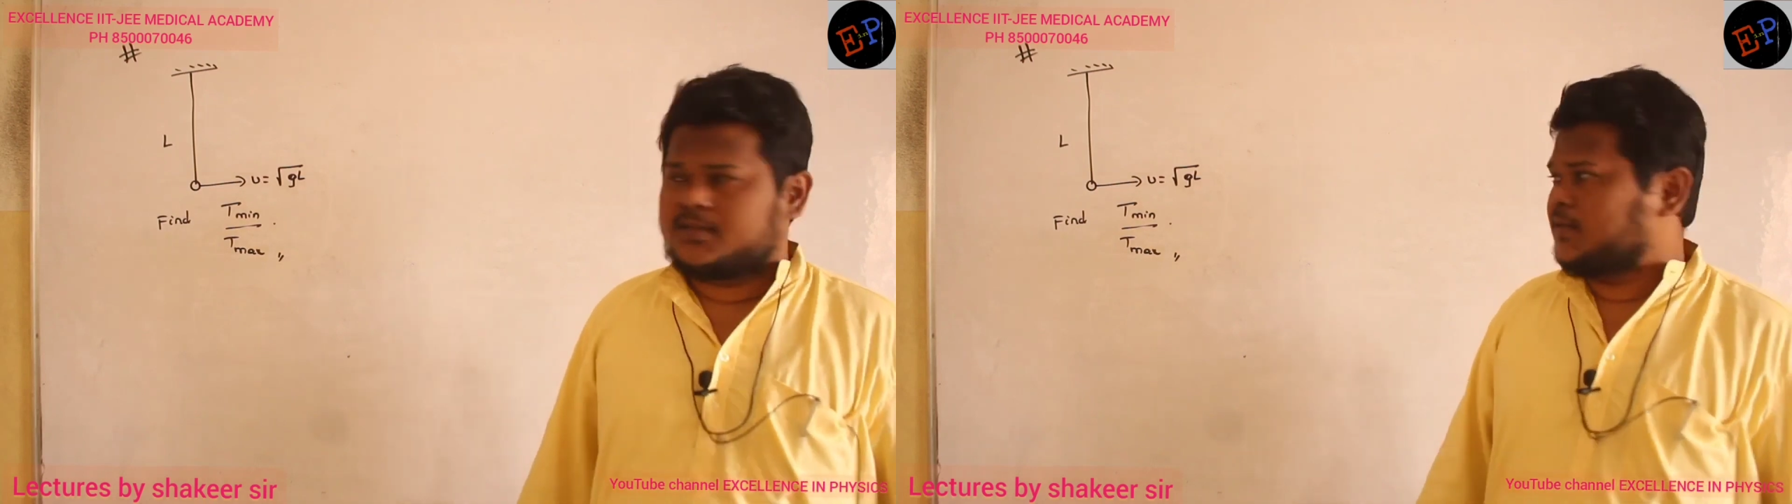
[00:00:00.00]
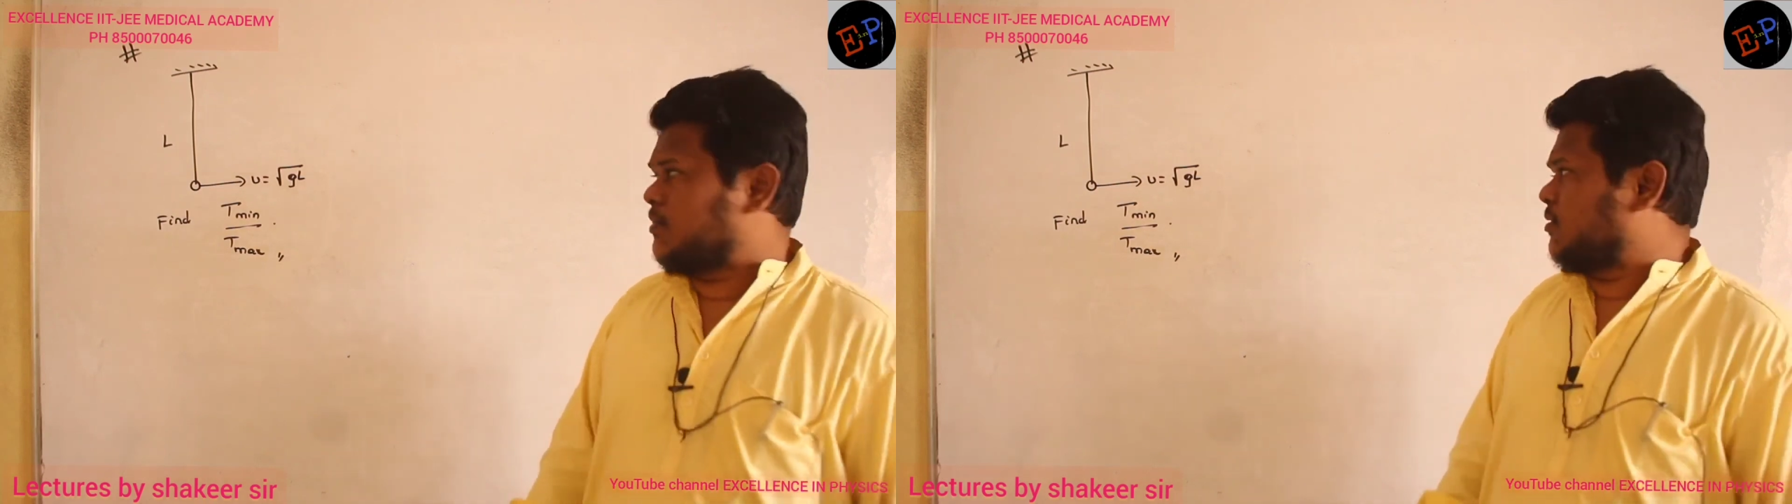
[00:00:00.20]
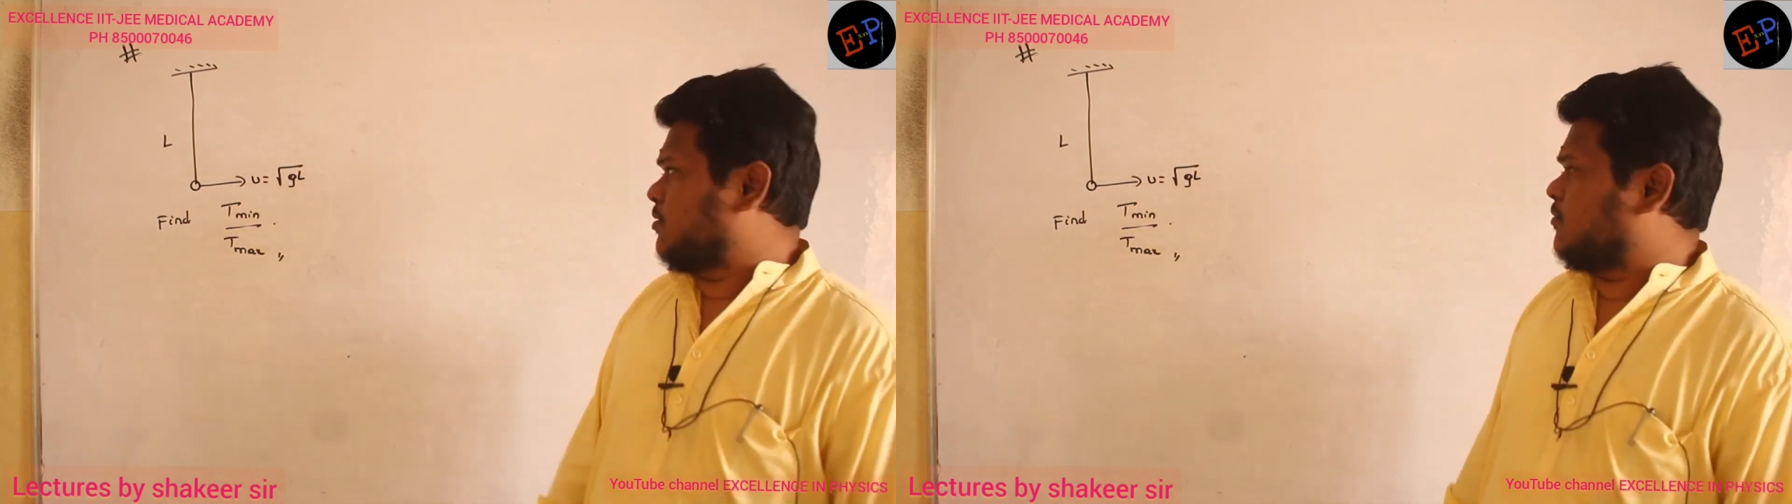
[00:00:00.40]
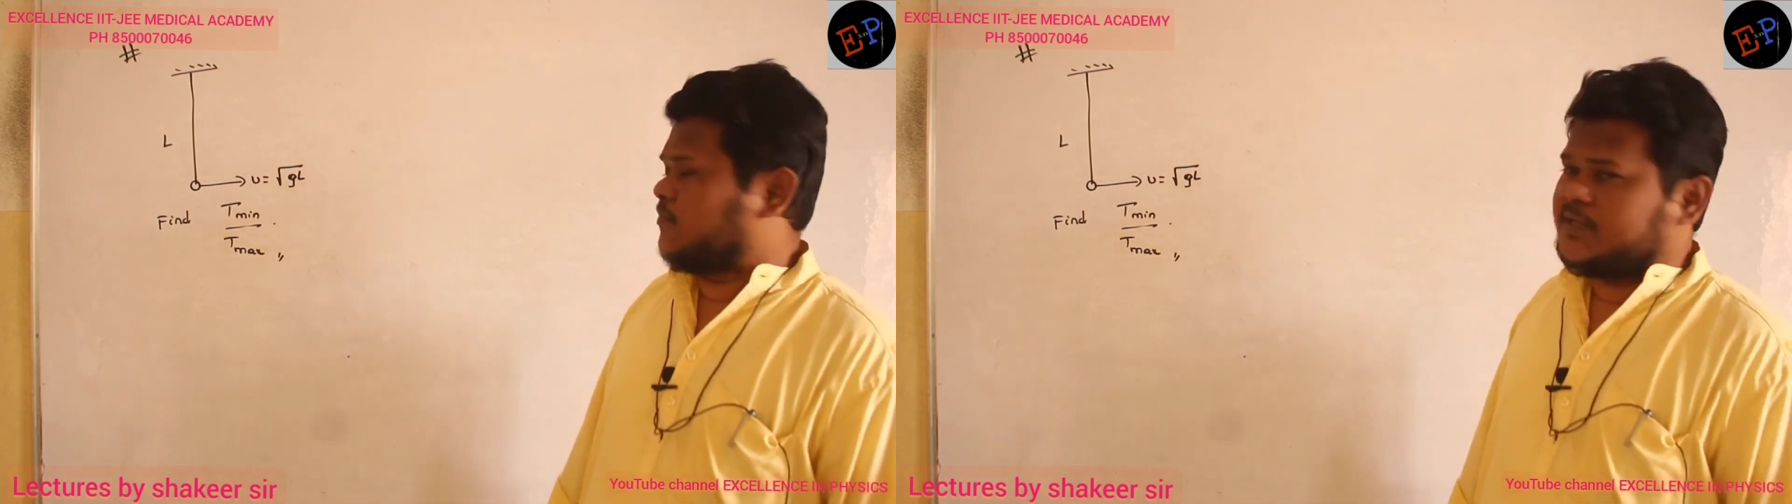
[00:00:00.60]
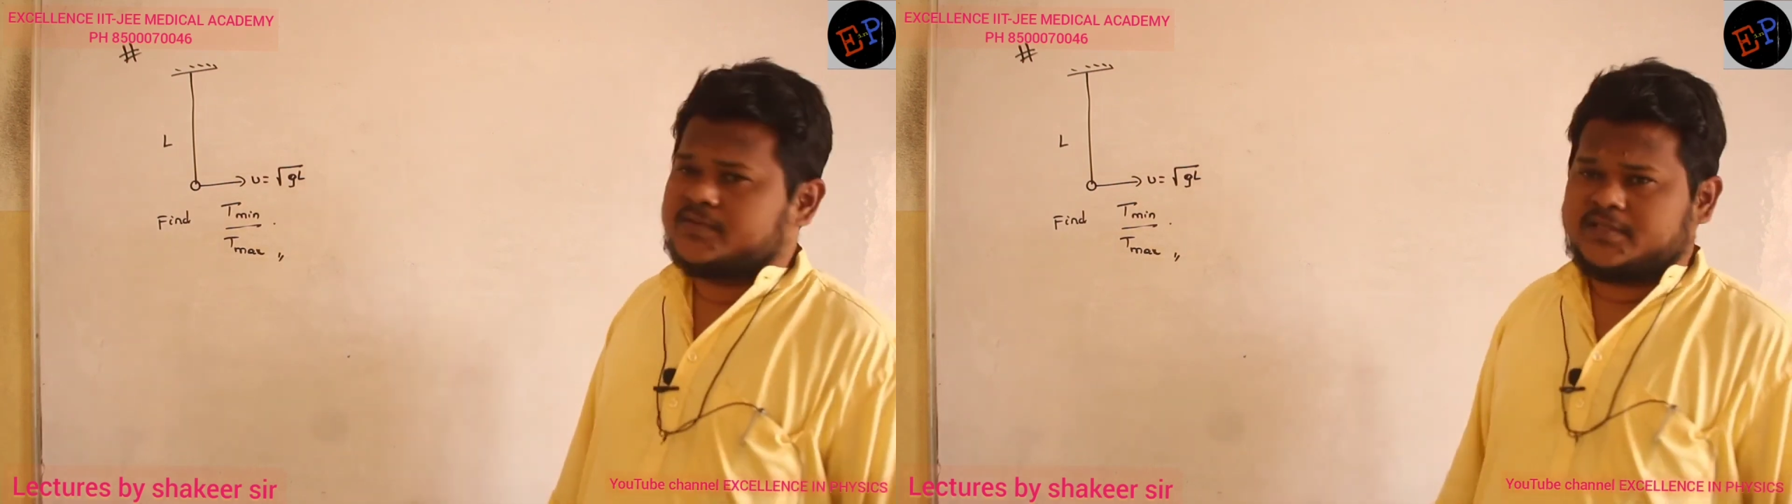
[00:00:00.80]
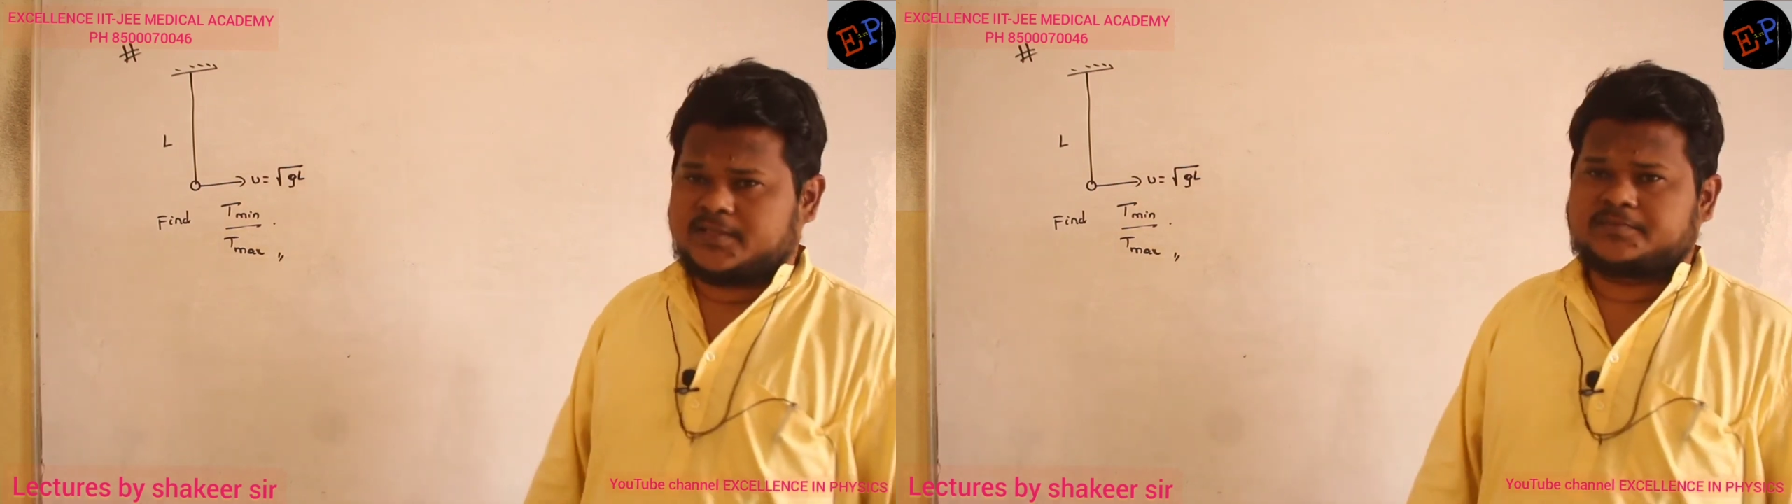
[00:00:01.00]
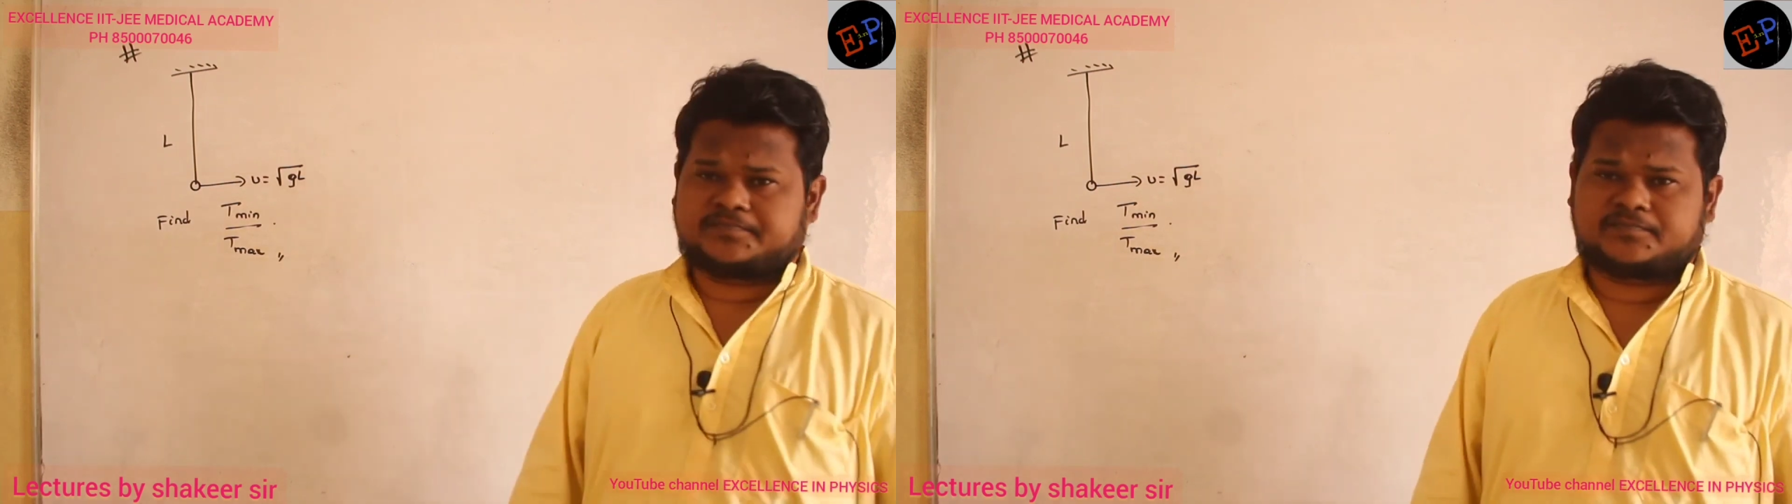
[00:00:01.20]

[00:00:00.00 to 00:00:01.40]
5gl.